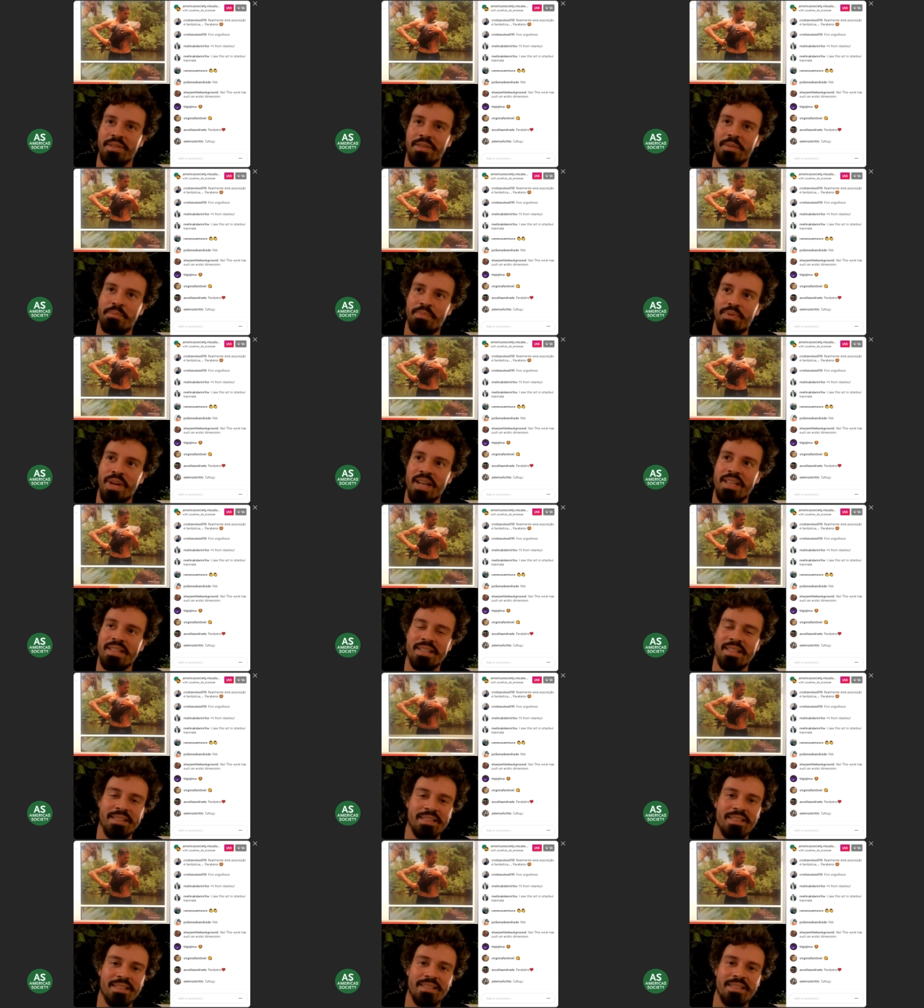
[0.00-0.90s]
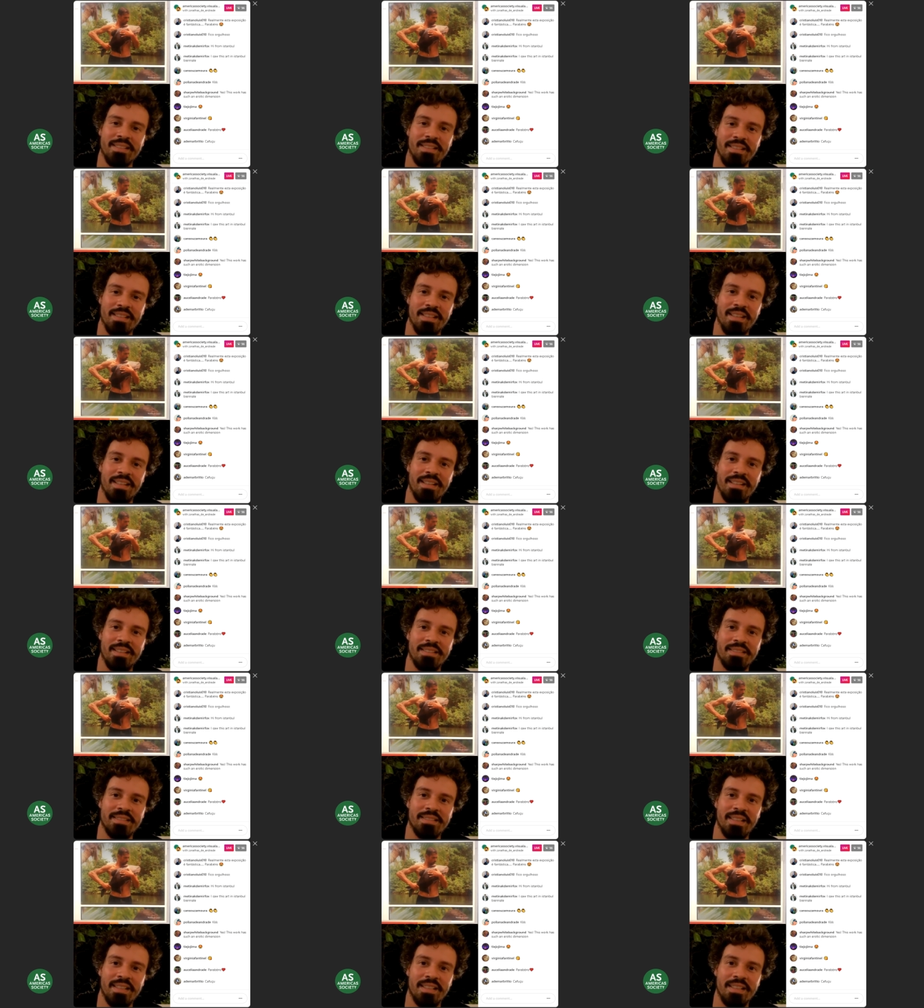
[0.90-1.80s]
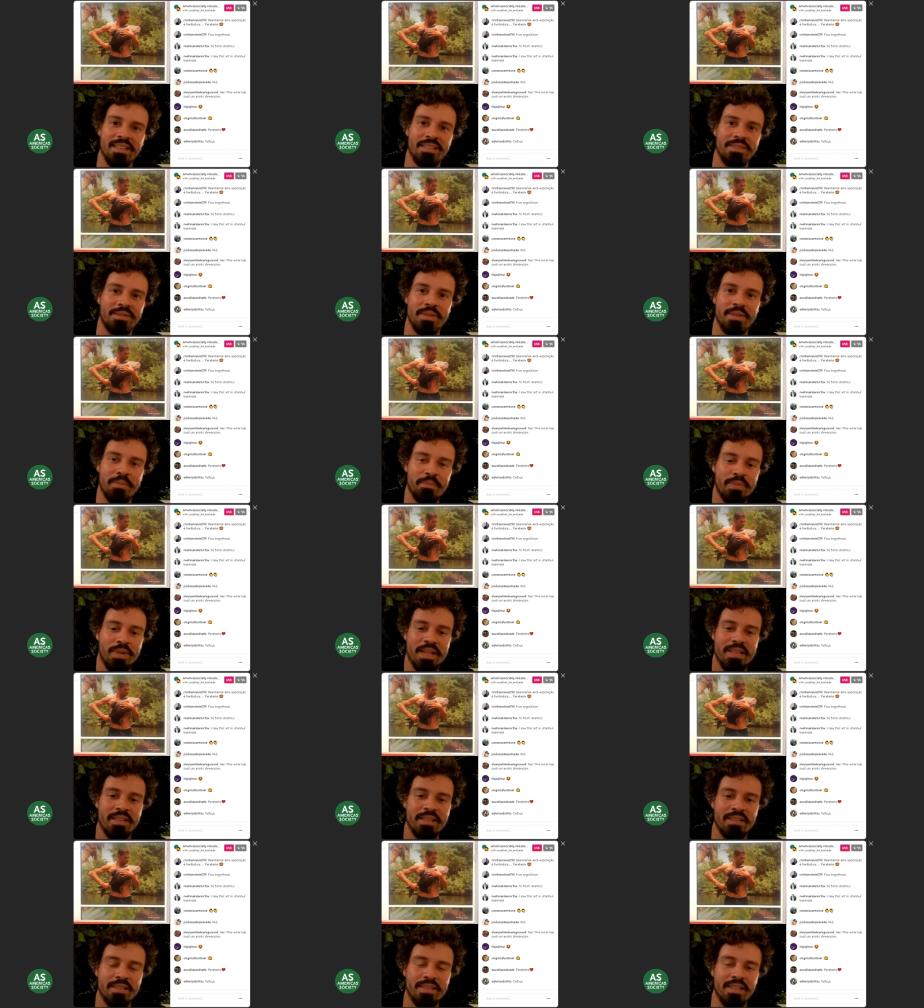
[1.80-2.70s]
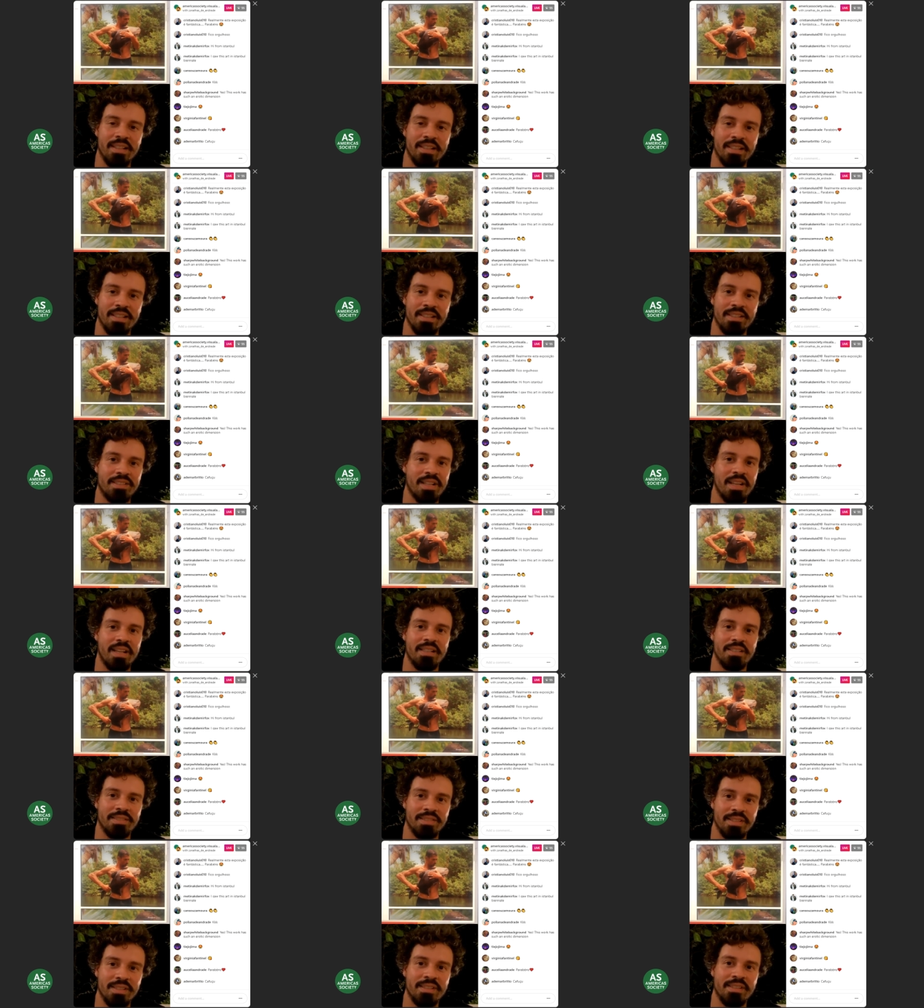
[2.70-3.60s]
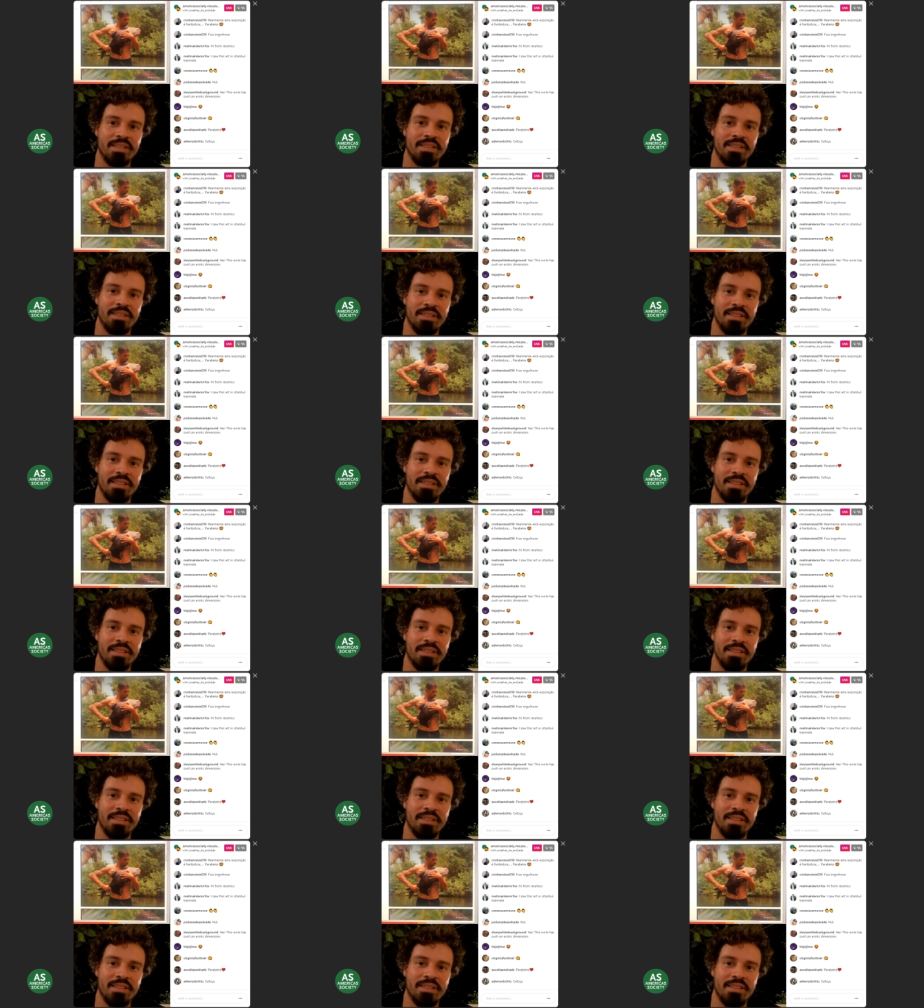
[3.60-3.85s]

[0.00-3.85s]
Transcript: present and to the present challenges.